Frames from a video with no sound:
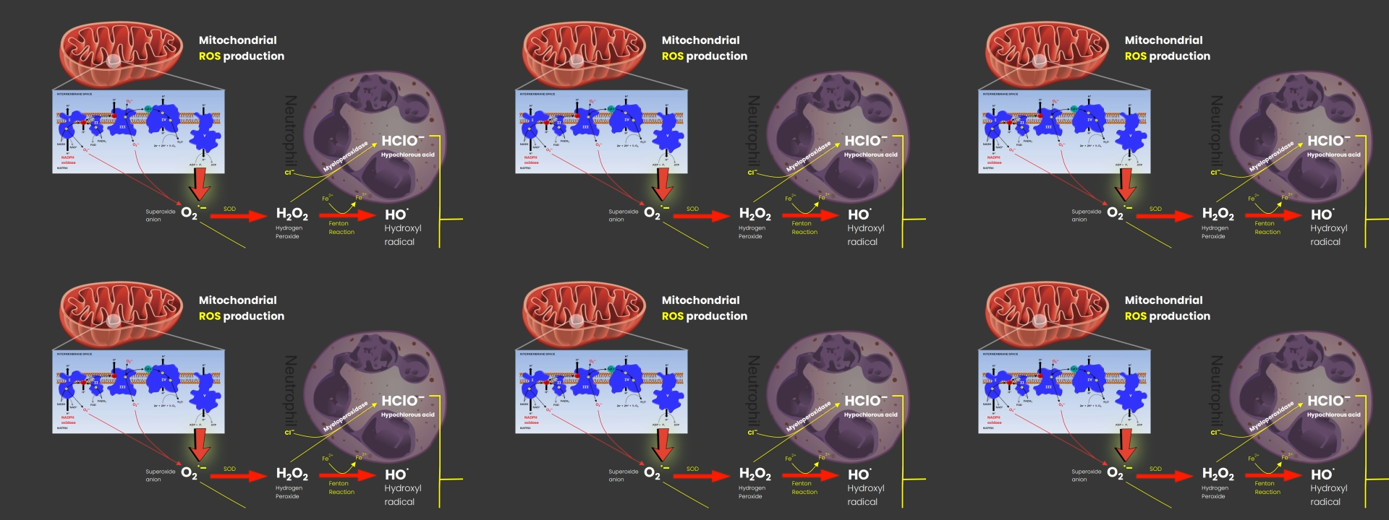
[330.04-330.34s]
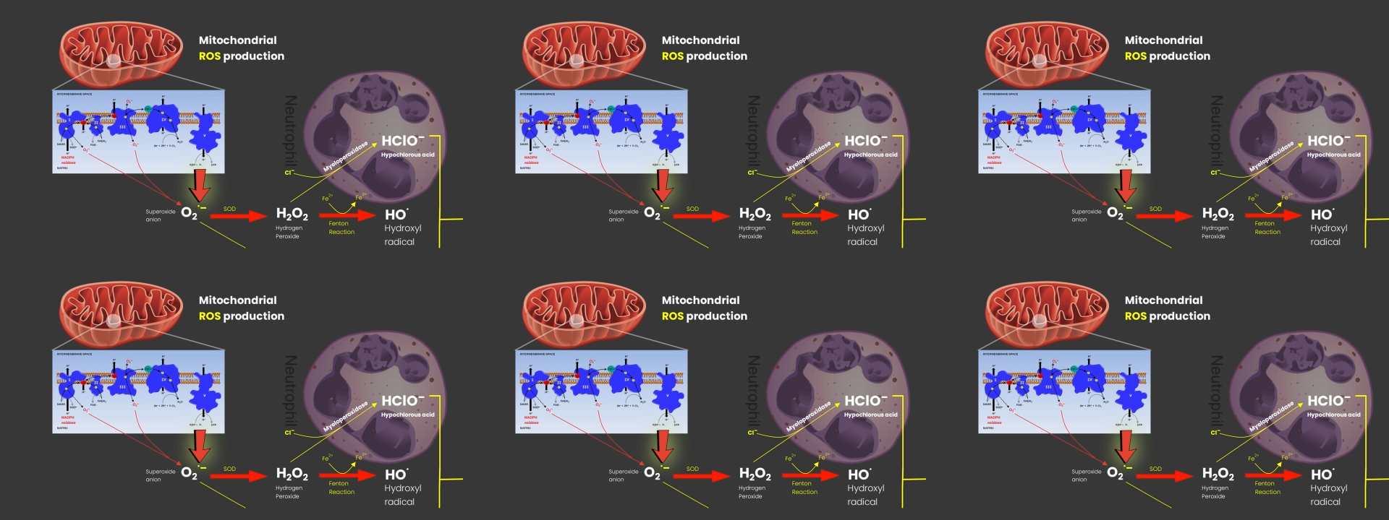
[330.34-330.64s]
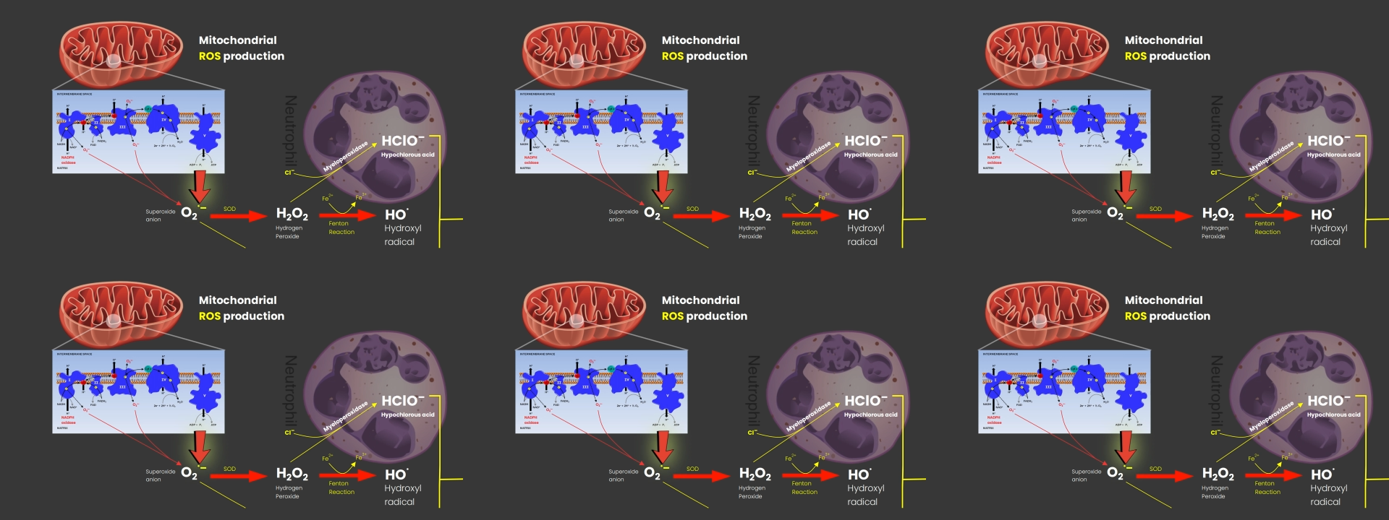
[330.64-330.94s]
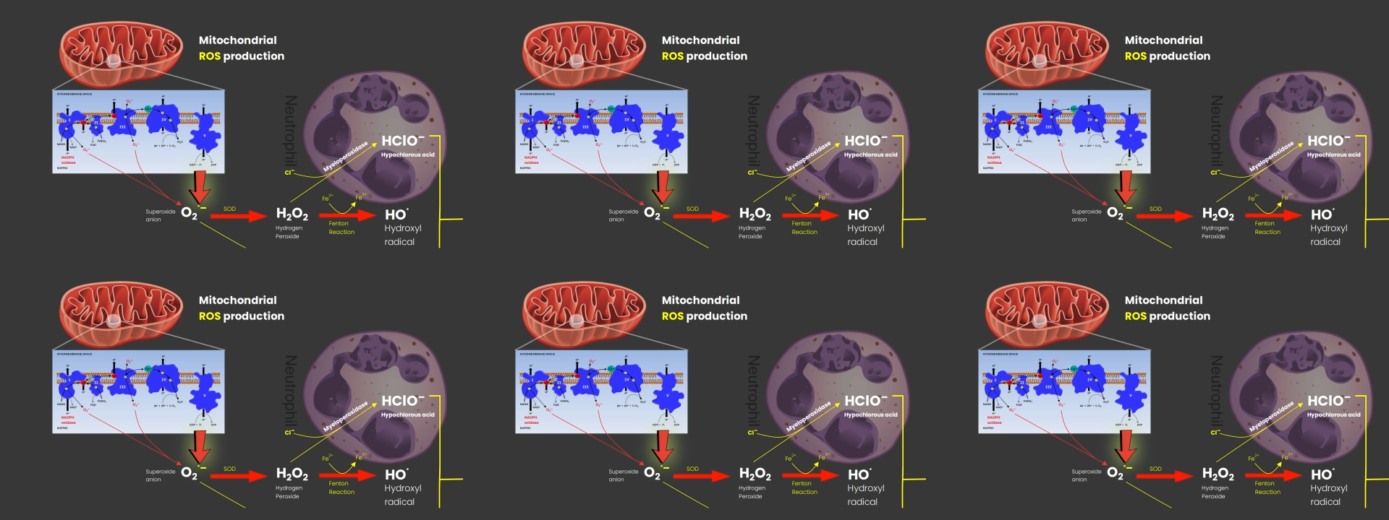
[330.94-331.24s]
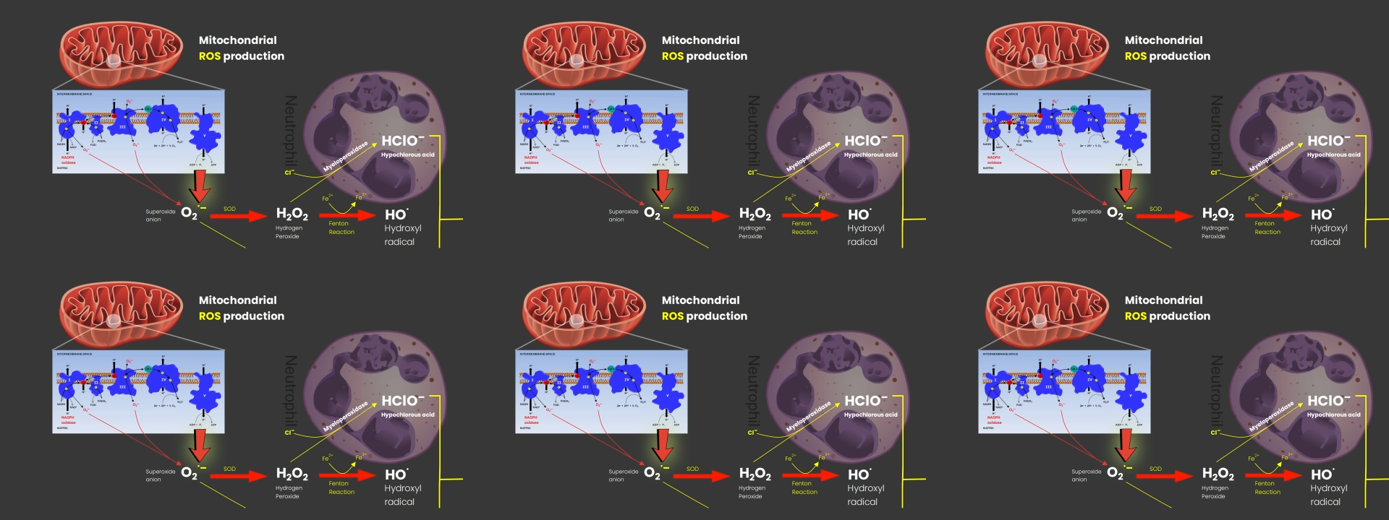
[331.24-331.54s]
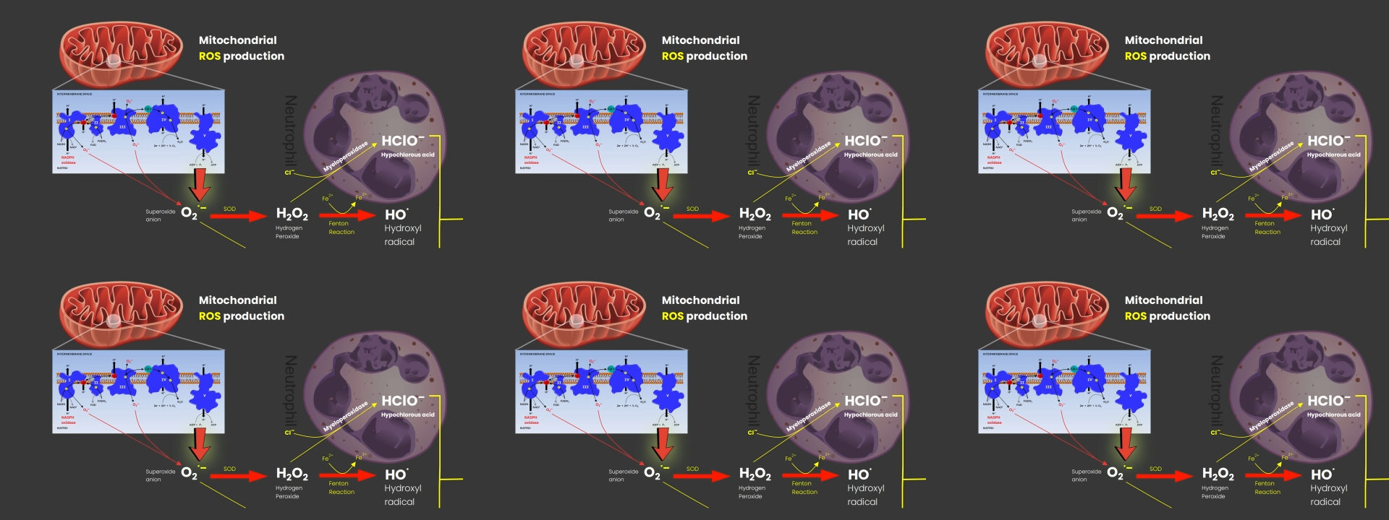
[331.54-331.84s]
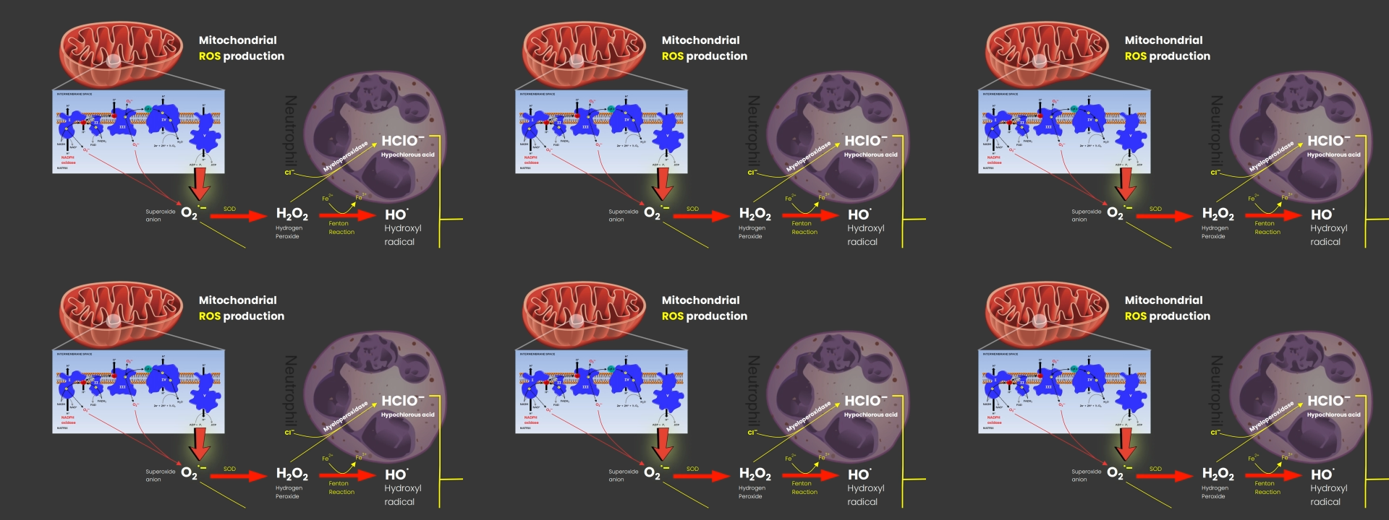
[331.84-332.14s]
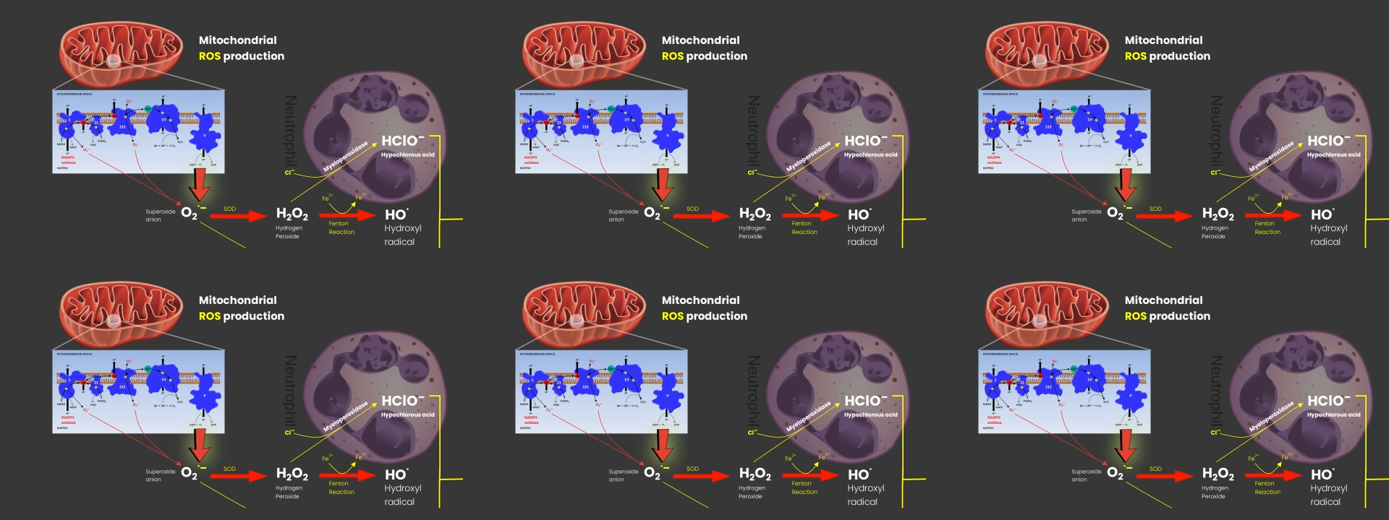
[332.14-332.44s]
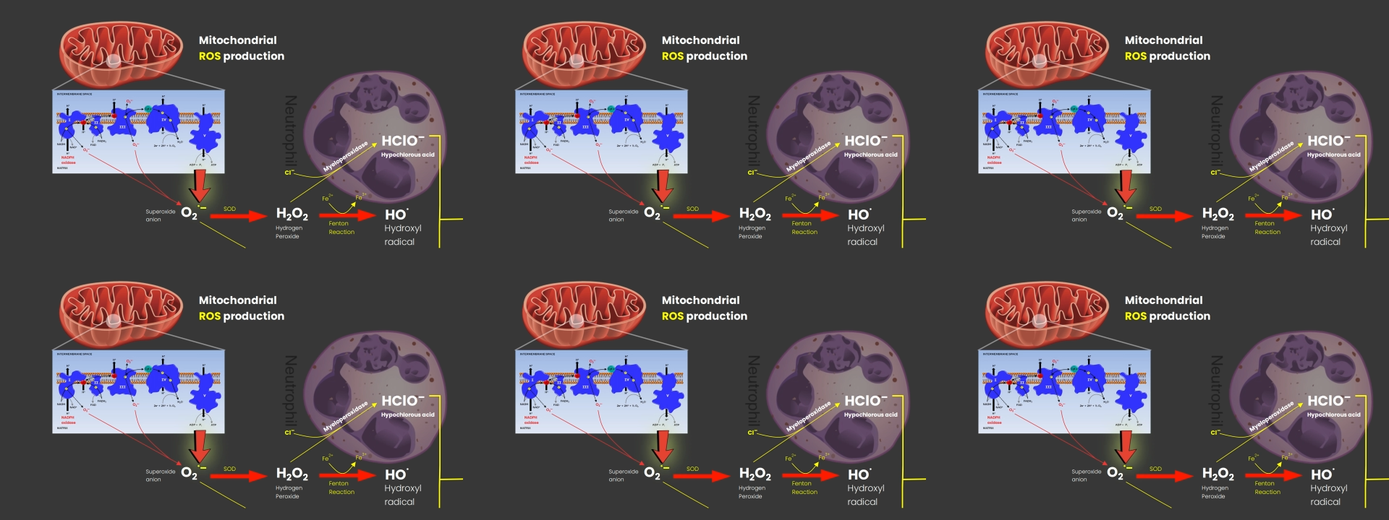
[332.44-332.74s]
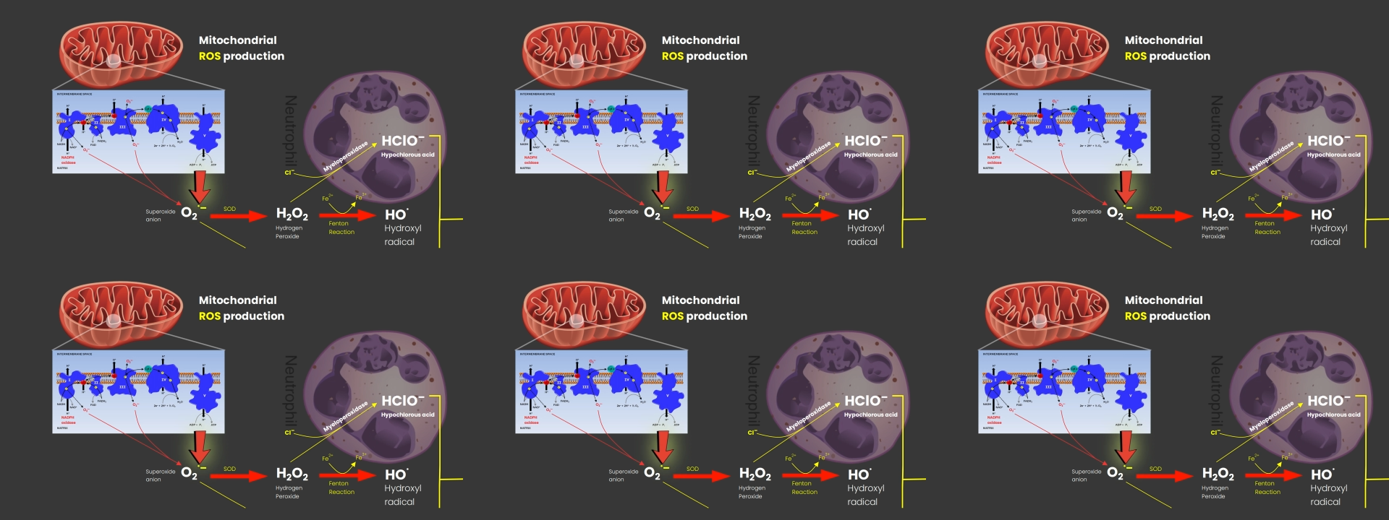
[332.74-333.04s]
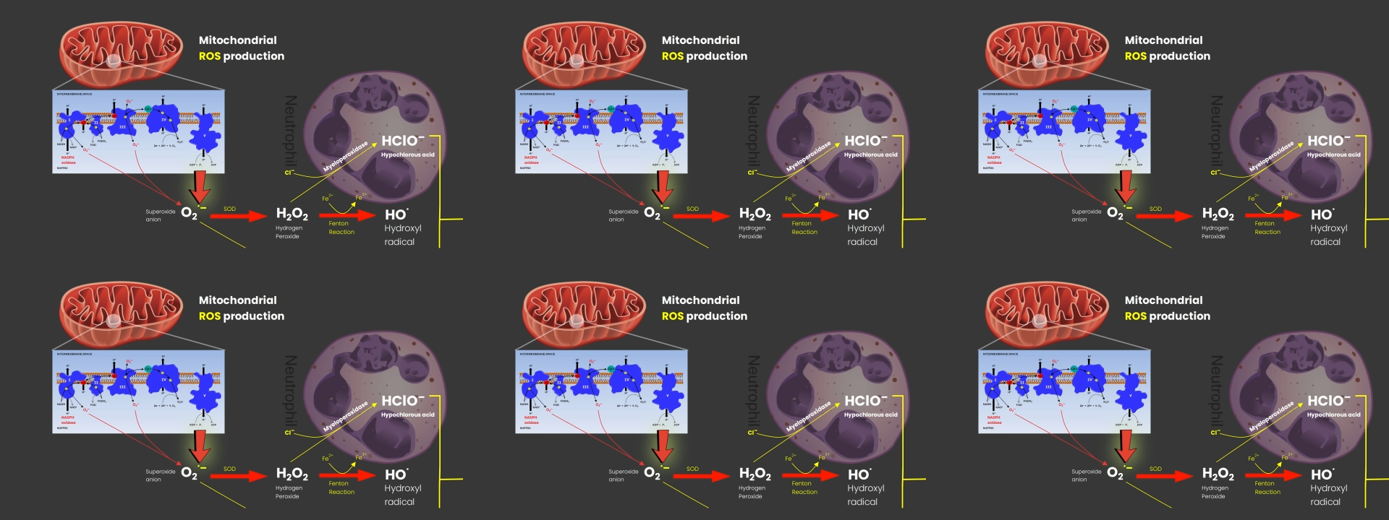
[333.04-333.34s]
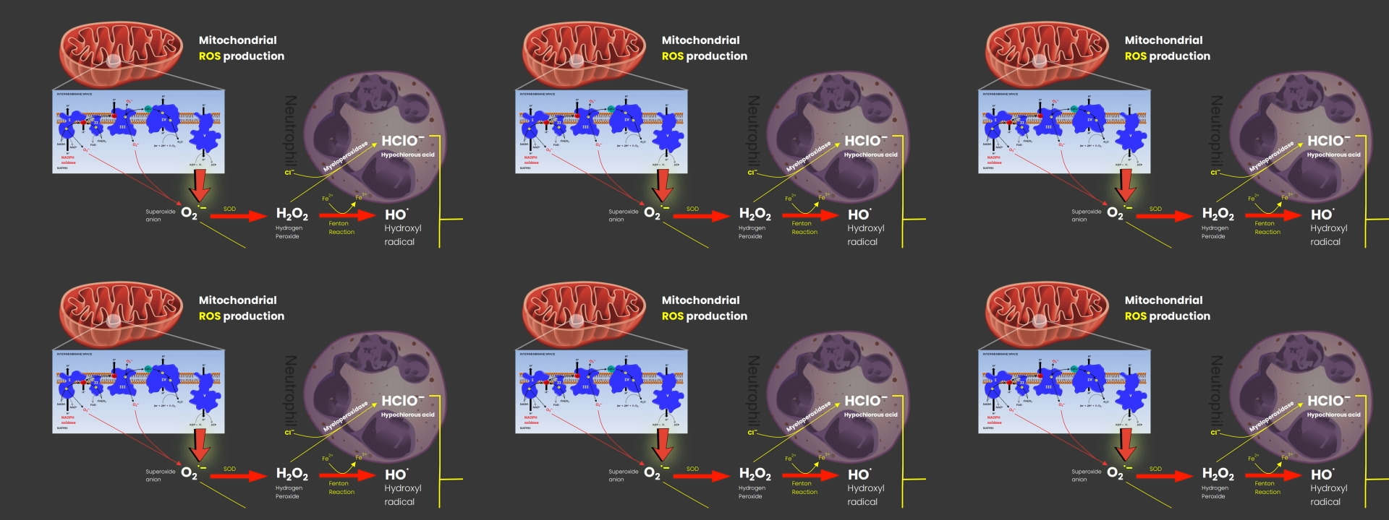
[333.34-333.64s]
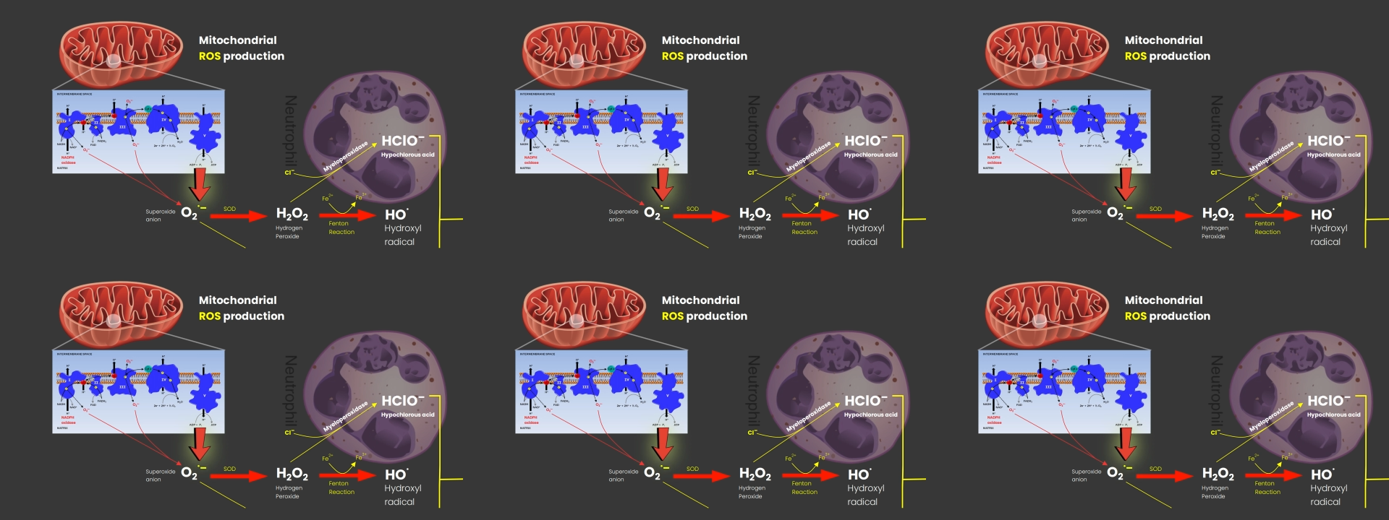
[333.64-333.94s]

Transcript: (no speaker visible)